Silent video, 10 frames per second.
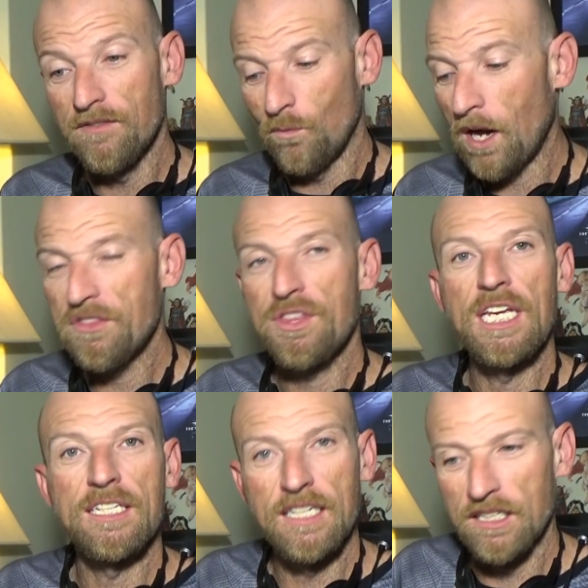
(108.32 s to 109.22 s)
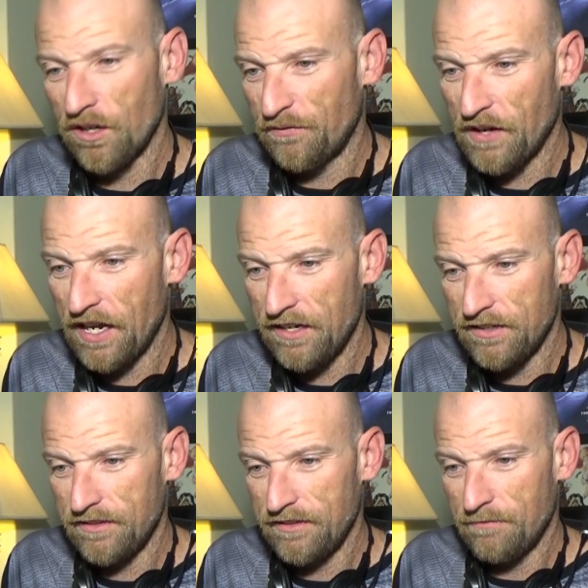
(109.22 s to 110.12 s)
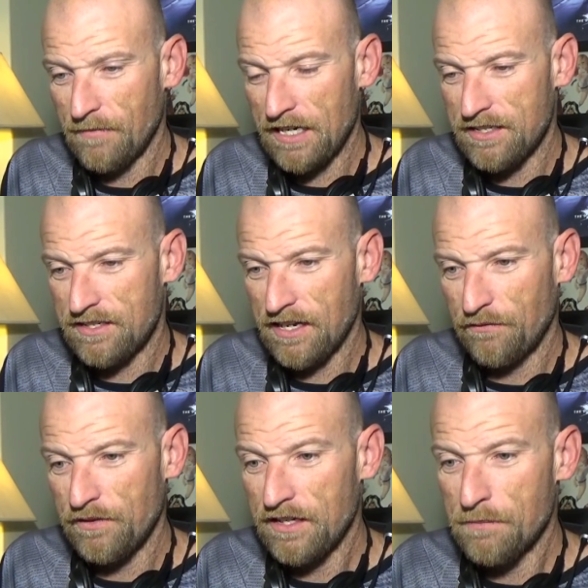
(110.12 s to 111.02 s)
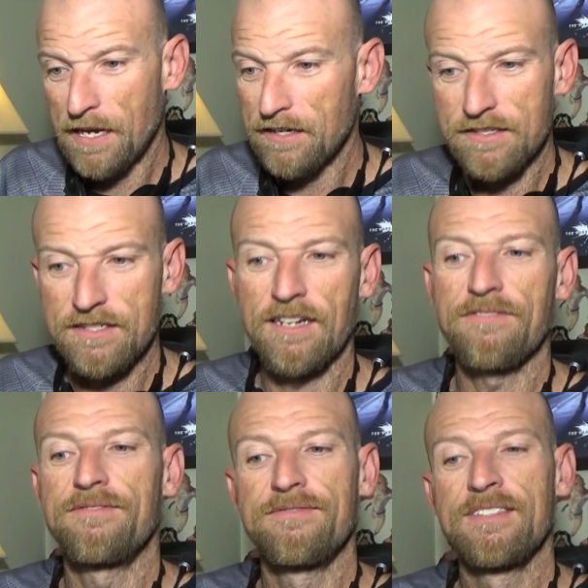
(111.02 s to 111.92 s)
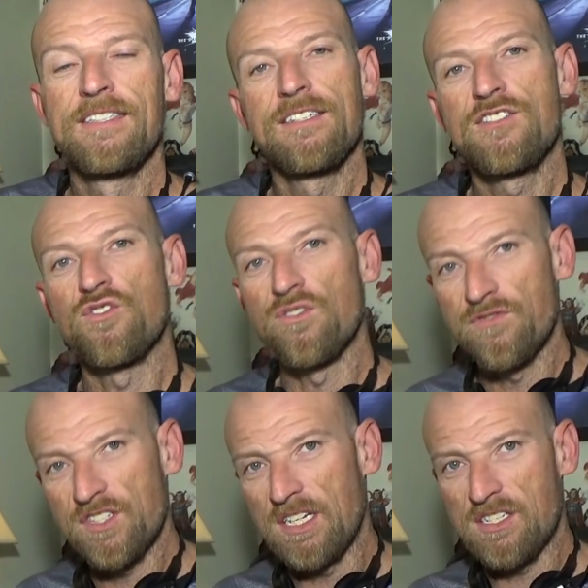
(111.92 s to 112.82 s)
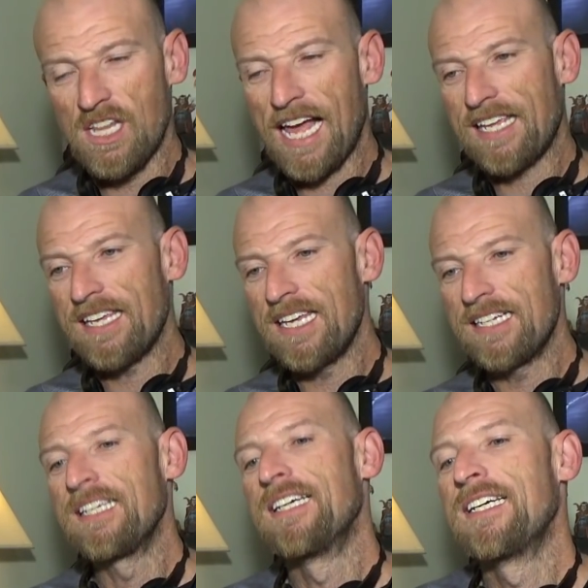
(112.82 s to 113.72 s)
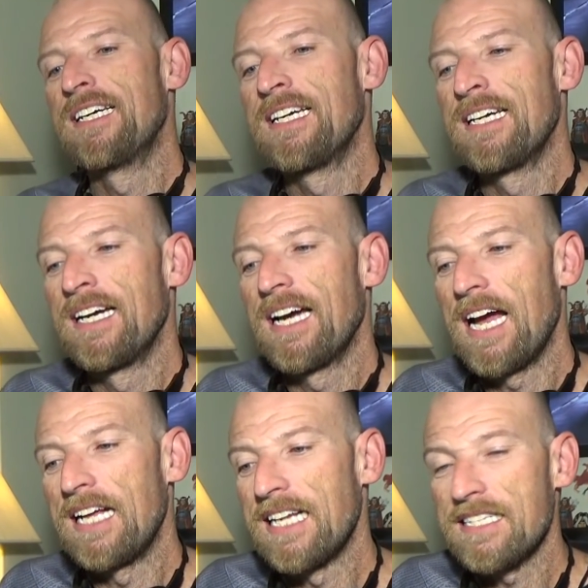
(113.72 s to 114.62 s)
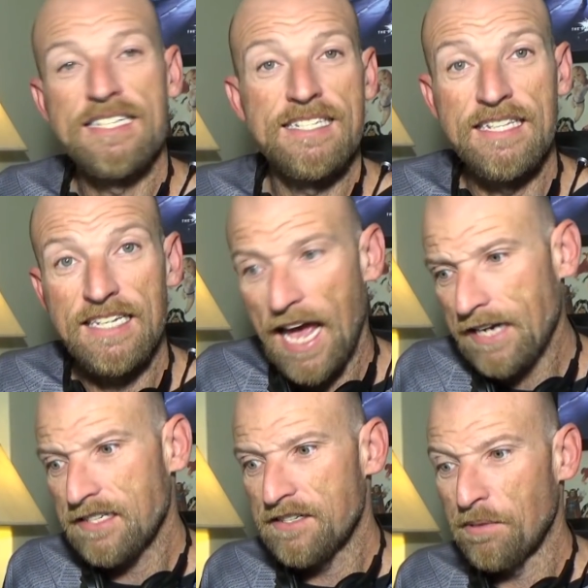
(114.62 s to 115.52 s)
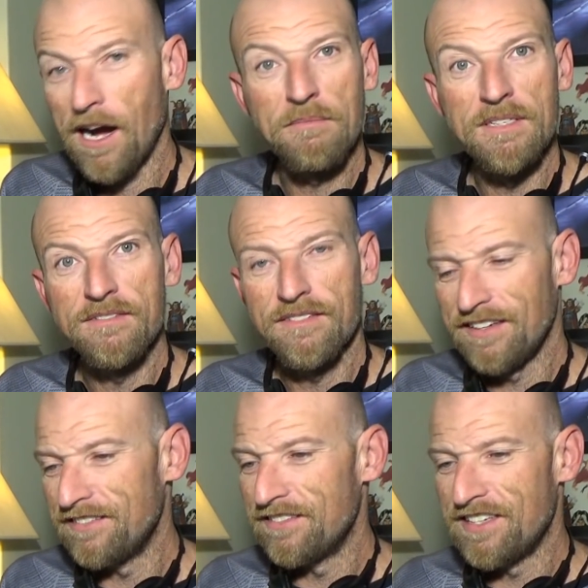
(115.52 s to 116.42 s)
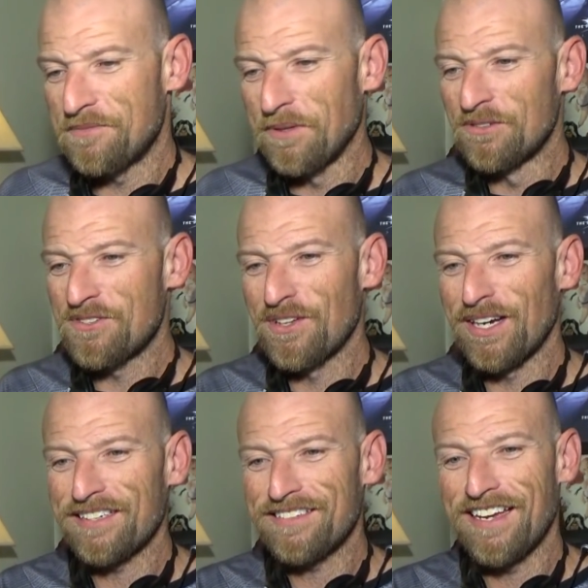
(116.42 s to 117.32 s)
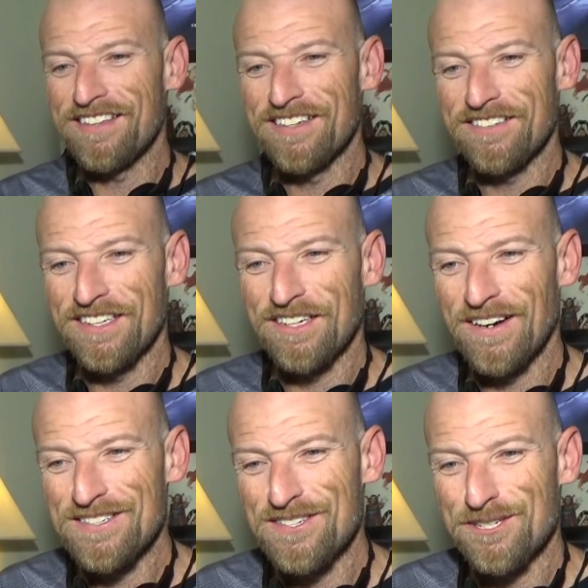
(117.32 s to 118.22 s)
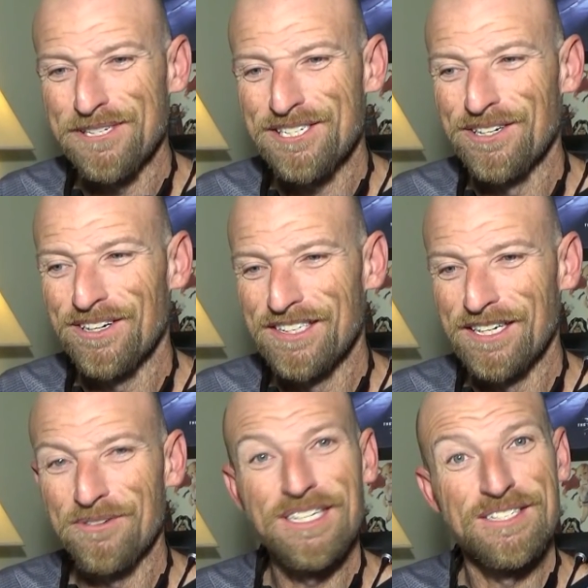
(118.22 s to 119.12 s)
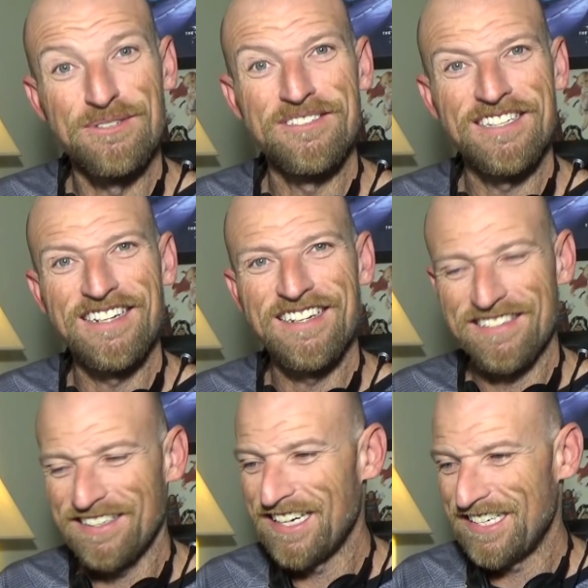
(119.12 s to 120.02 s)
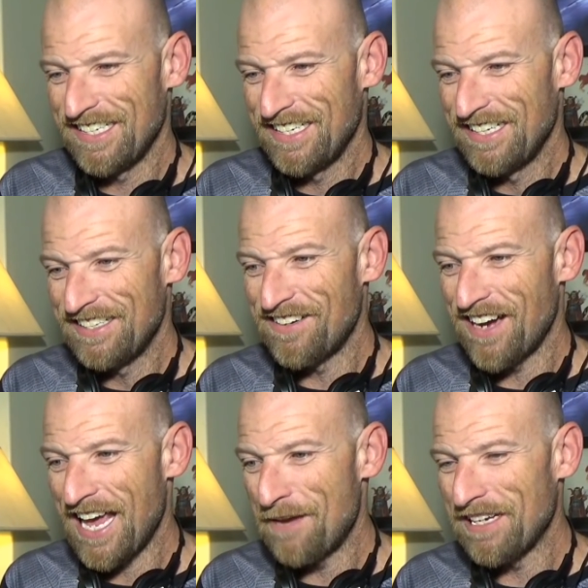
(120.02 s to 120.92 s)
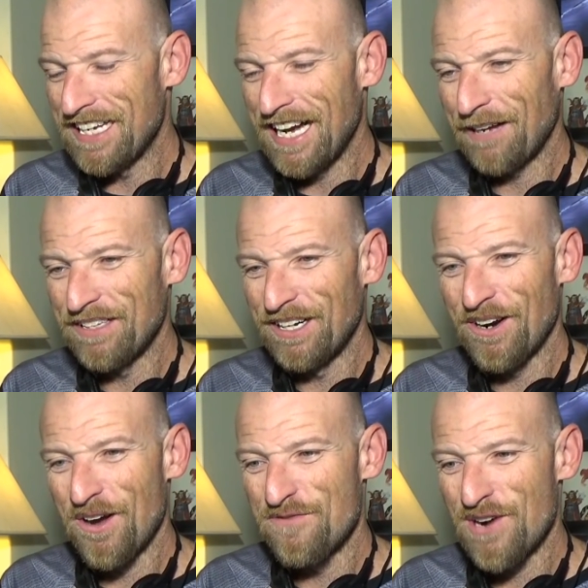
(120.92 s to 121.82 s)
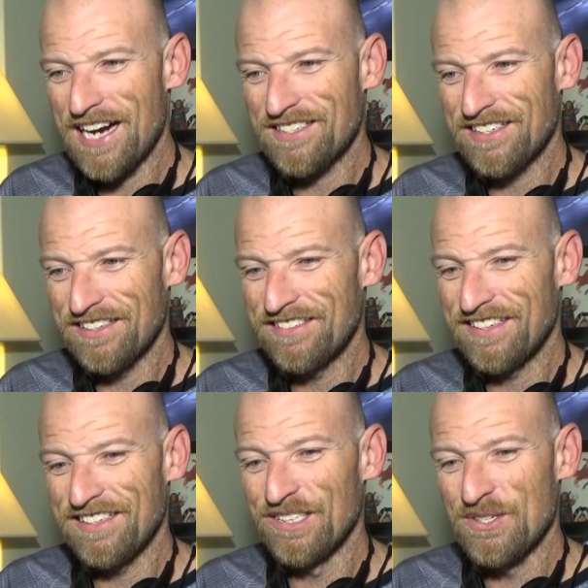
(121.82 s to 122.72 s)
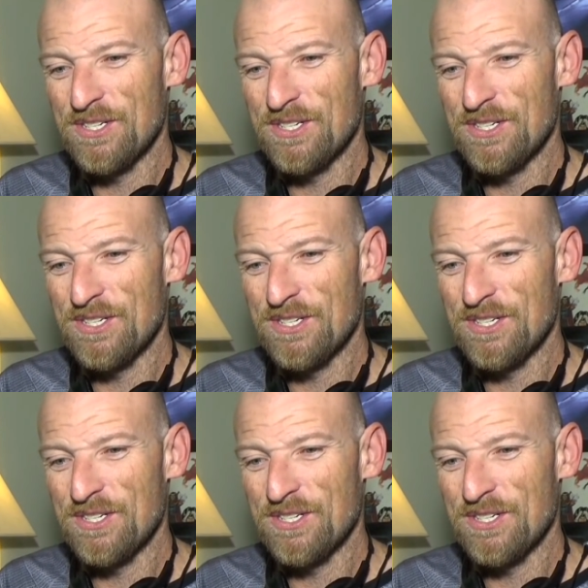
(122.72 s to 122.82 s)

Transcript: one thing that a lot of fan-made stuff and independent stuff sort of is lacking in, and that's the acting department. And this one looks like, yeah, the, the guys are switched on. They know what they're doing. They're, yeah, they're not hamming it up and they're not overacting. It, it looks